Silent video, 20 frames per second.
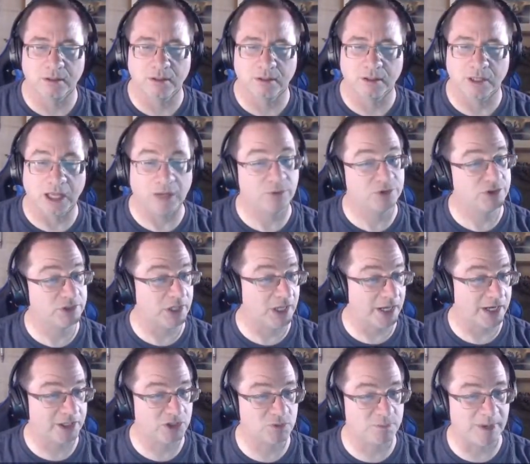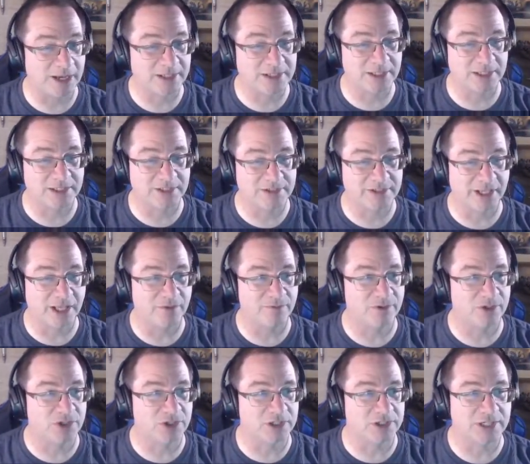I was not expecting to
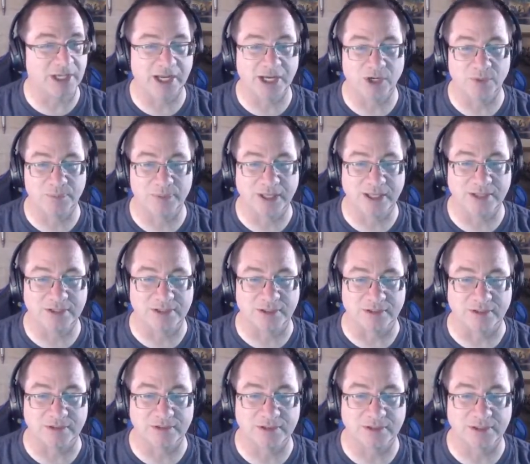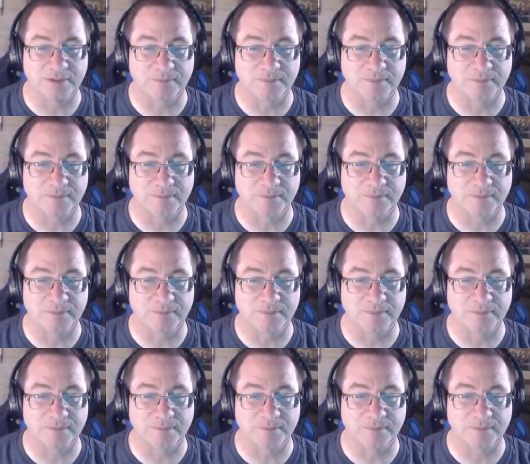salvage entire pieces.